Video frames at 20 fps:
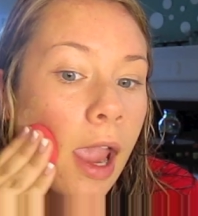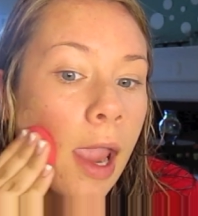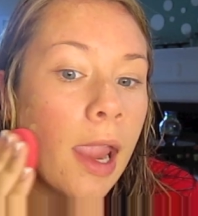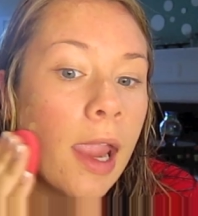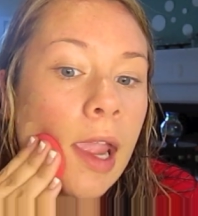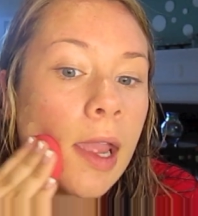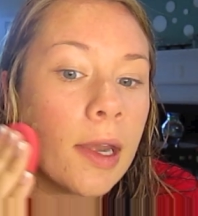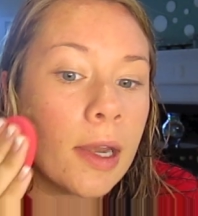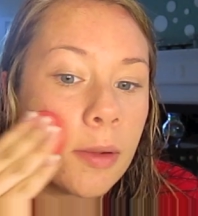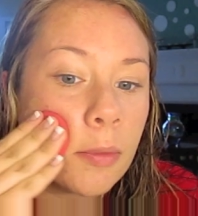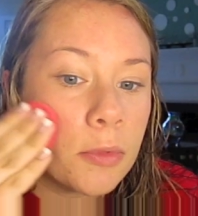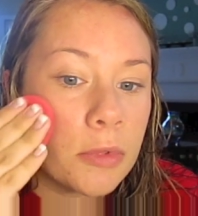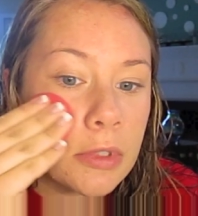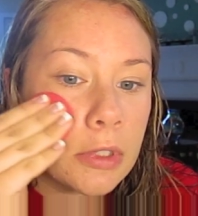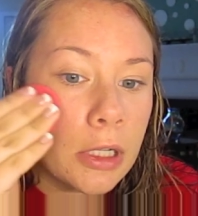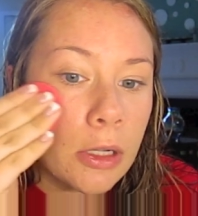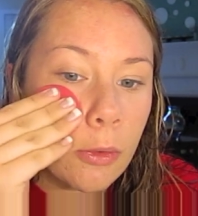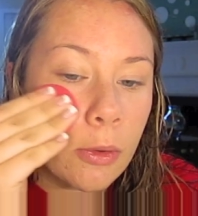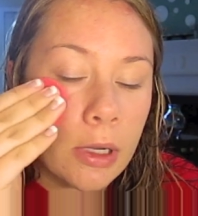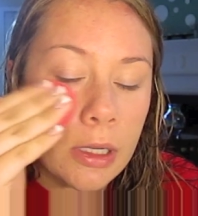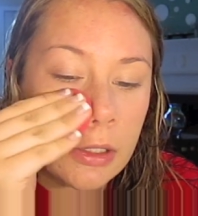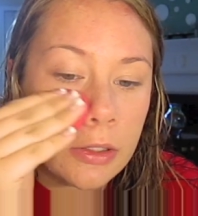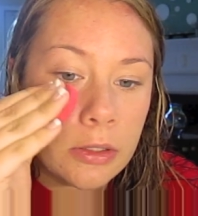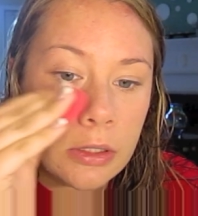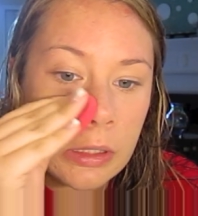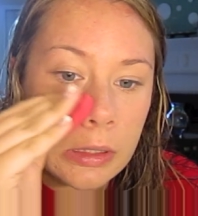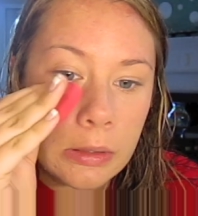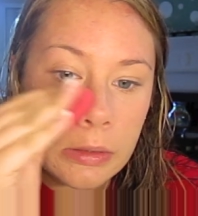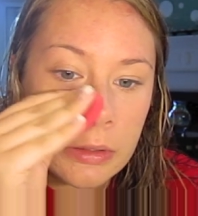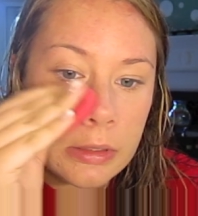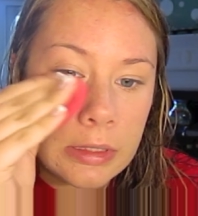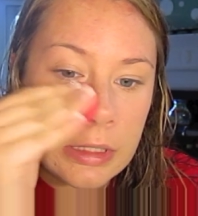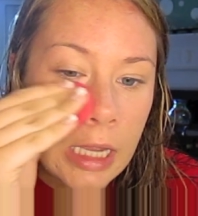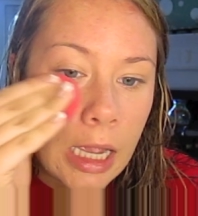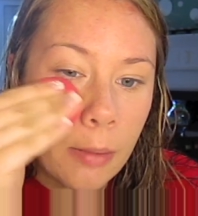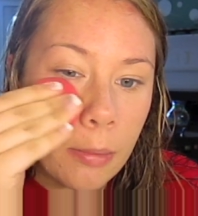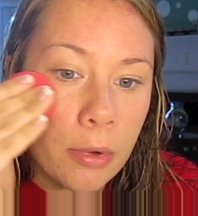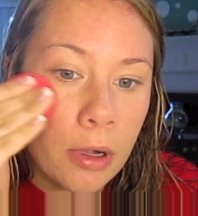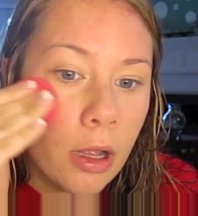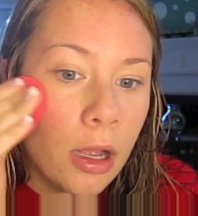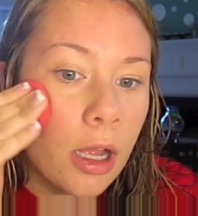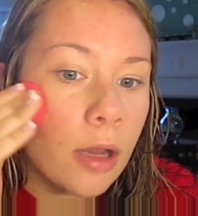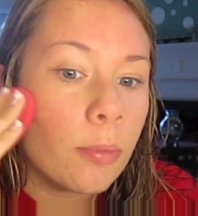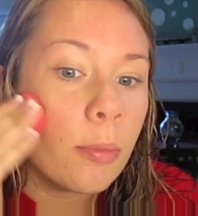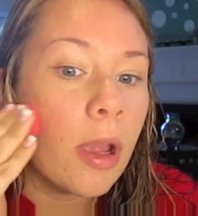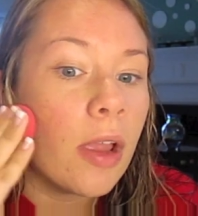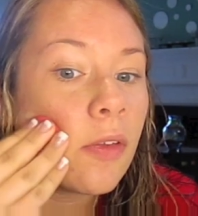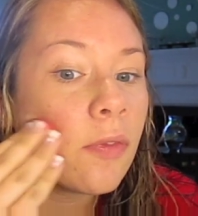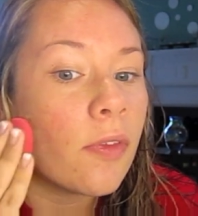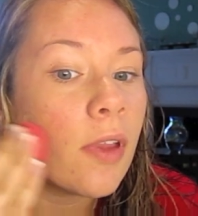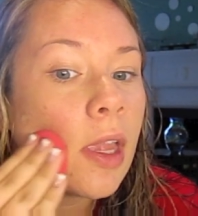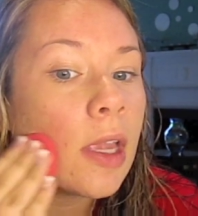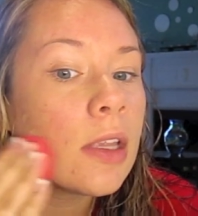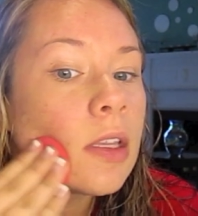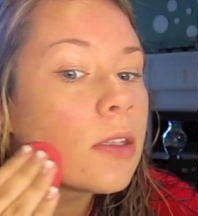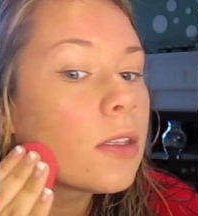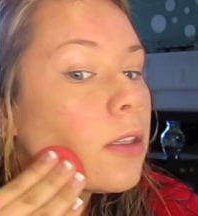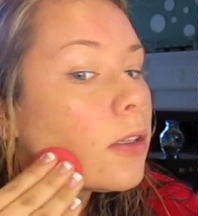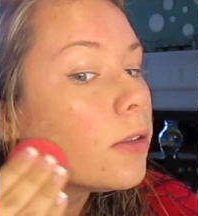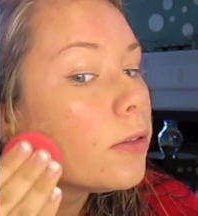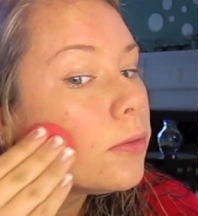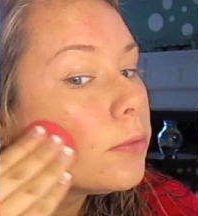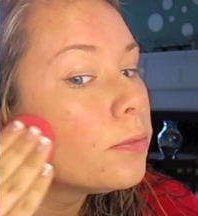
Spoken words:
And I'm just going to dab it on my face.